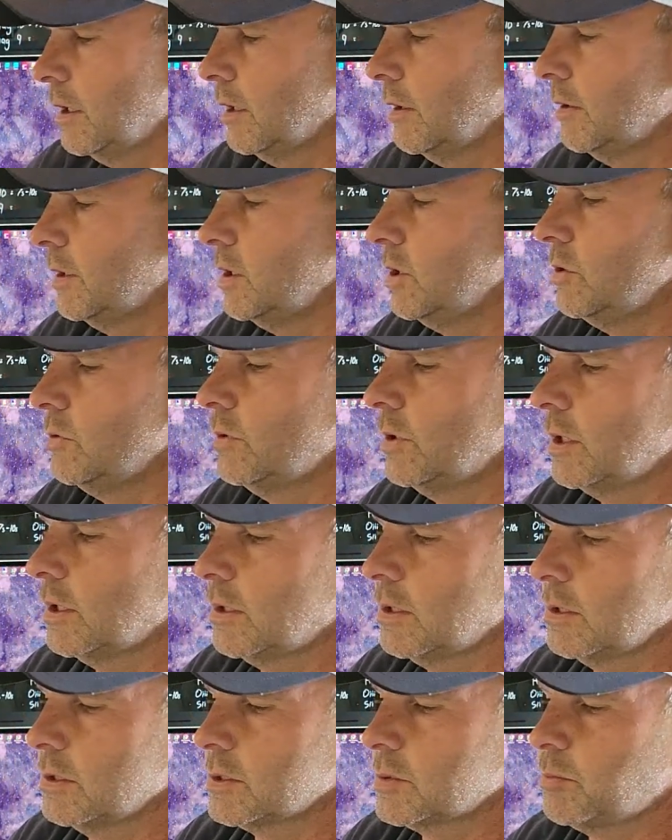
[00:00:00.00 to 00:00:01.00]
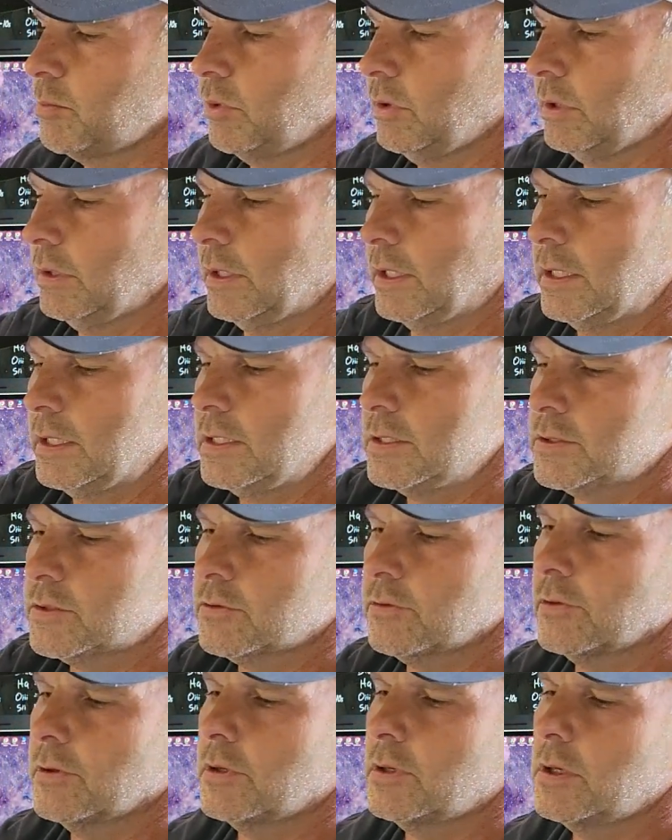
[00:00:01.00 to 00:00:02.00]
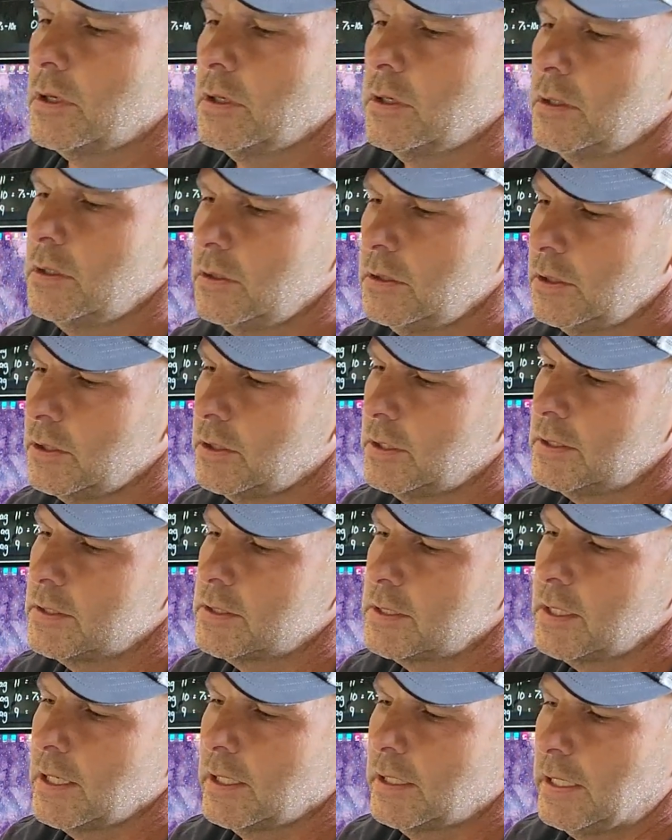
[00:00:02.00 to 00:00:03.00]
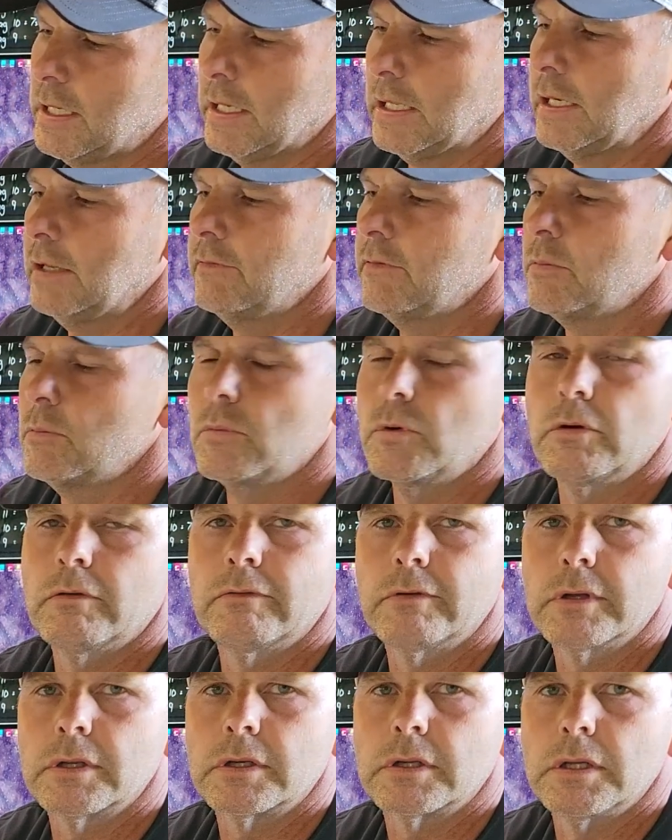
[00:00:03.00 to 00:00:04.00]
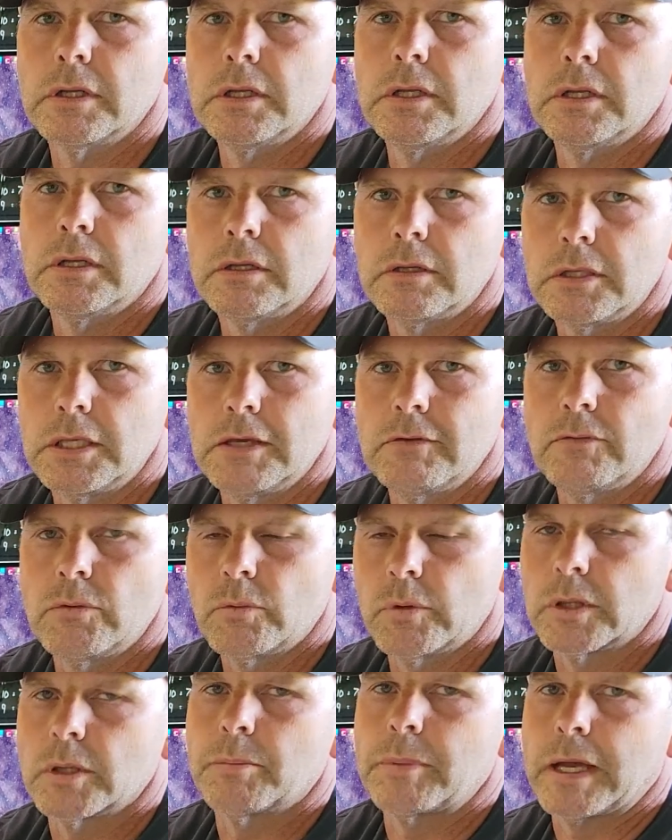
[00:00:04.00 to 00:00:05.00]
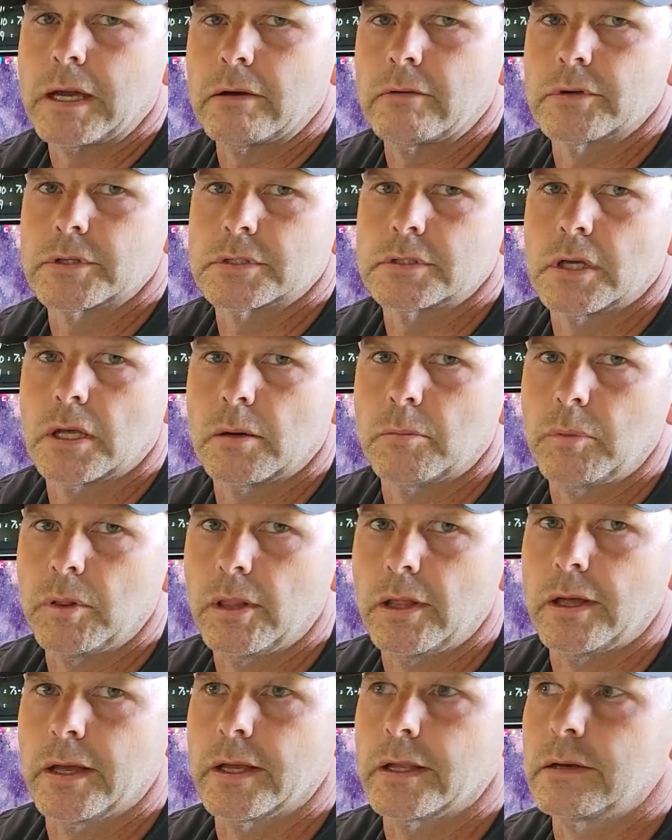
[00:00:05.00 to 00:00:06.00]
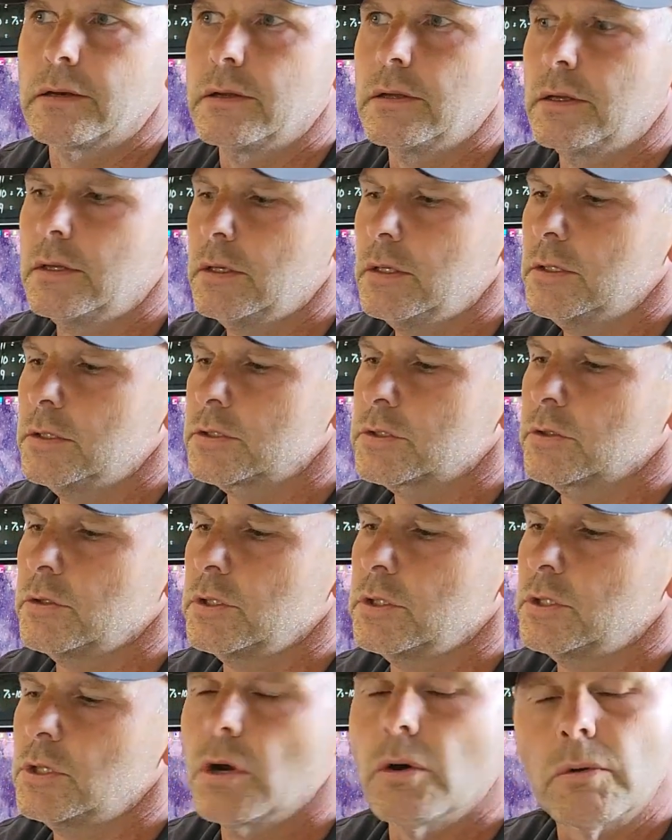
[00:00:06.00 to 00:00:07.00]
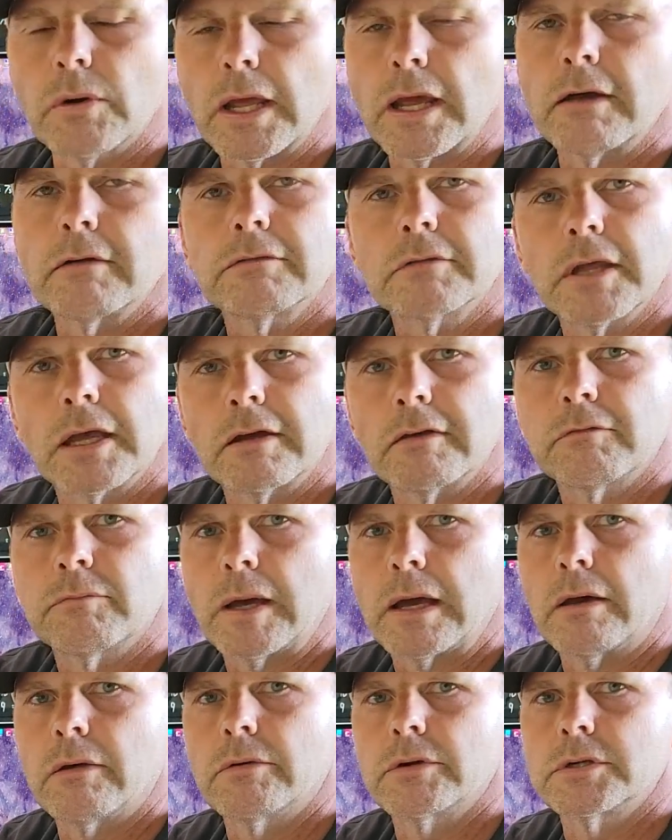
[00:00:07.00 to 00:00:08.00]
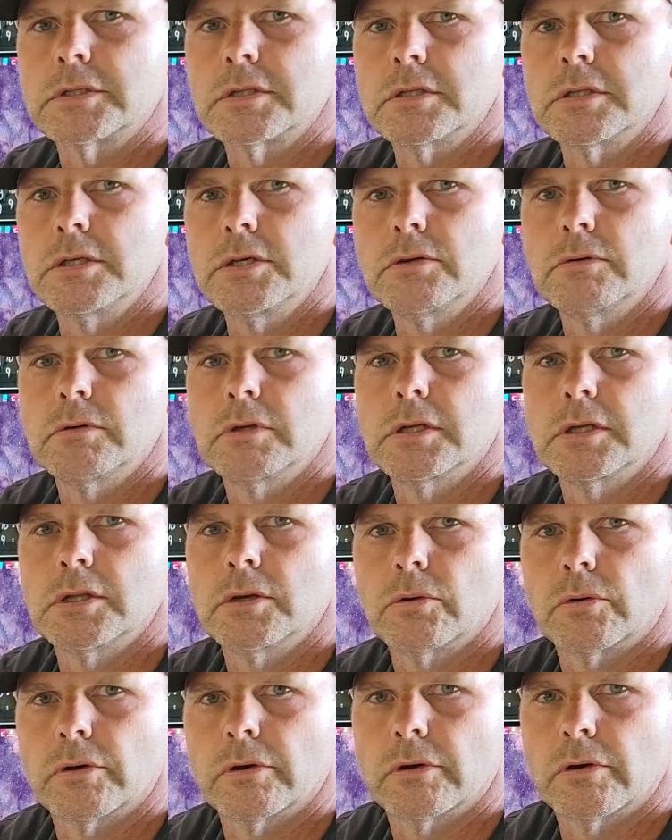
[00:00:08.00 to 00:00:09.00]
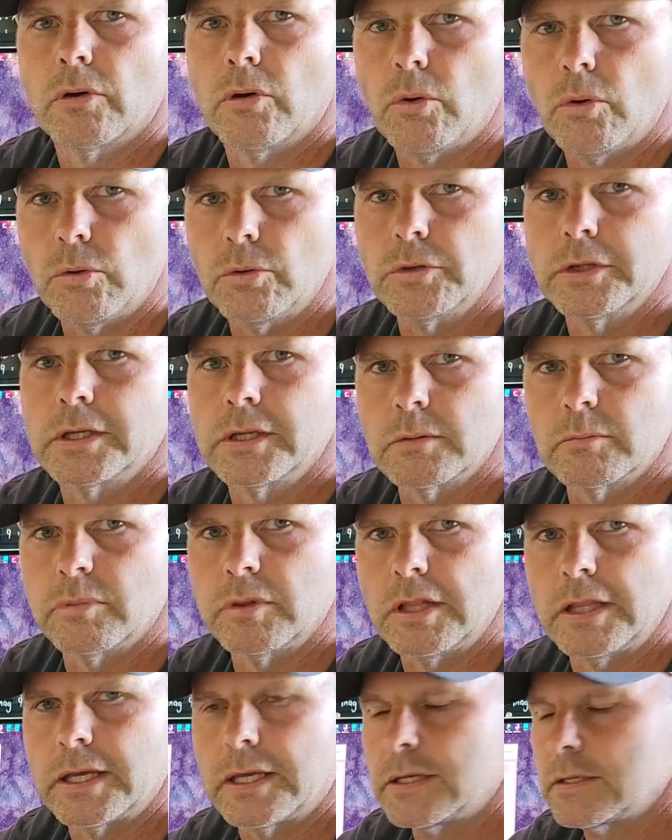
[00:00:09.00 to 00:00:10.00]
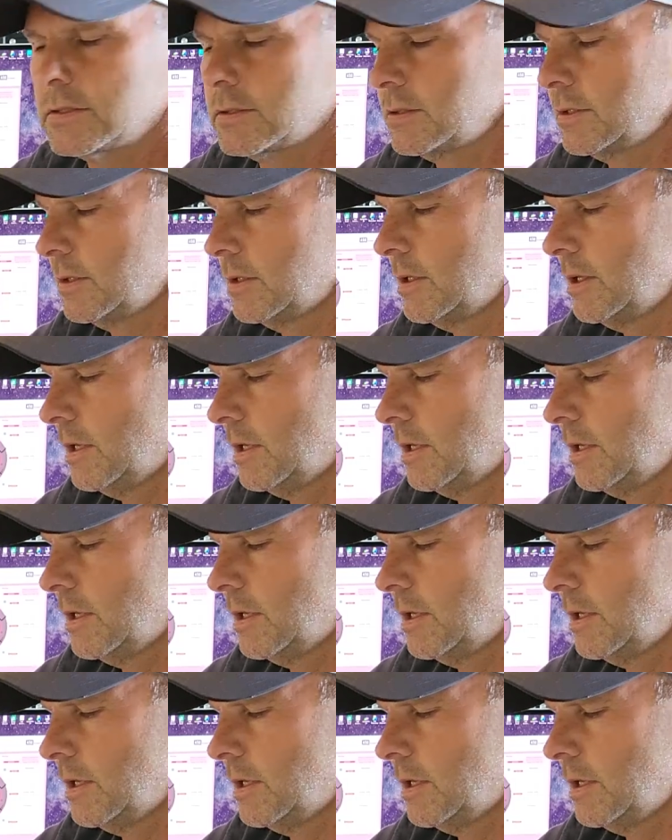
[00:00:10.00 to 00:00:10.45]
The unit is plenty strong. You can see I can't even move it even when the power is not applied. So you don't have to have power to the unit in order to hold it in place.